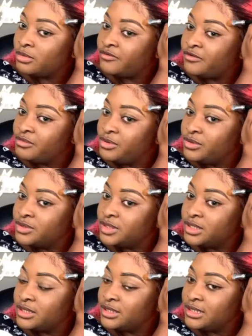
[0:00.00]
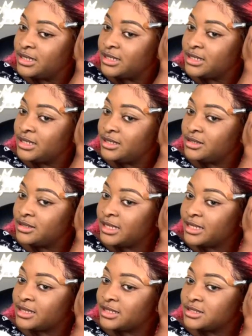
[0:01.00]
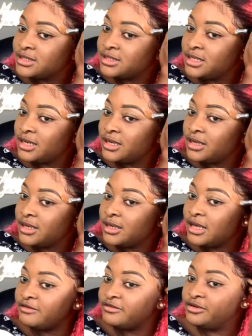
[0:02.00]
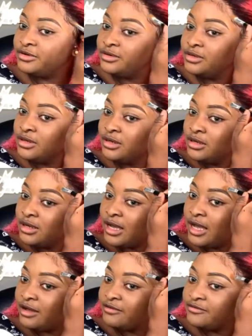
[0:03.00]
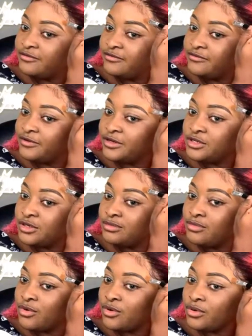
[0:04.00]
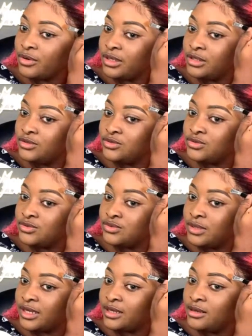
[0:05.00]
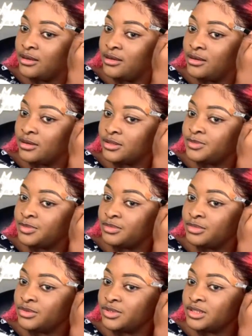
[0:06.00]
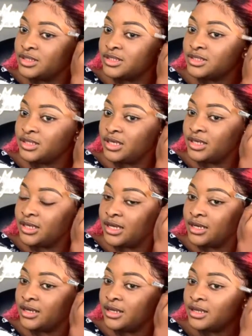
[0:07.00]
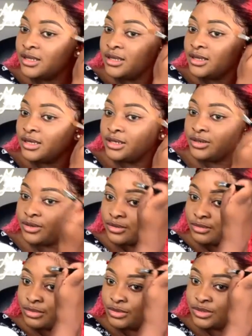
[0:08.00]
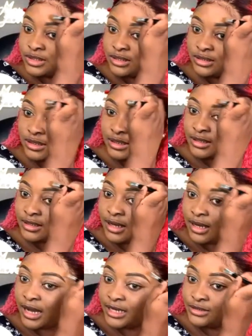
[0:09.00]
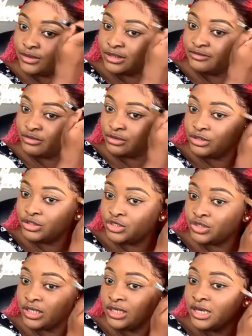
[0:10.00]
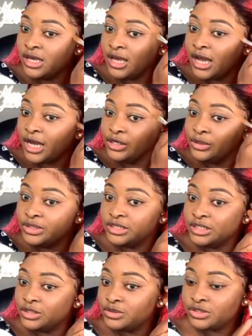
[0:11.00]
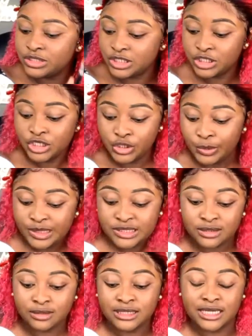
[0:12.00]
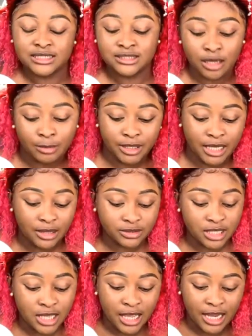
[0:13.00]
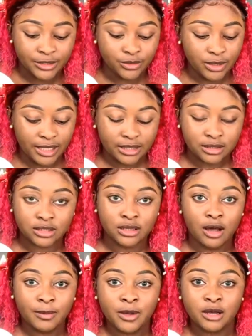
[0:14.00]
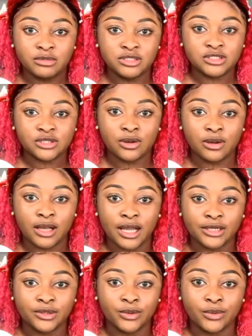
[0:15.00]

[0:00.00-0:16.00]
But for music lately, like this year, I've ventured more into like gospel music this year than any other music. Like I don't even usually I know the newest song that is coming out. I know like the upcoming song.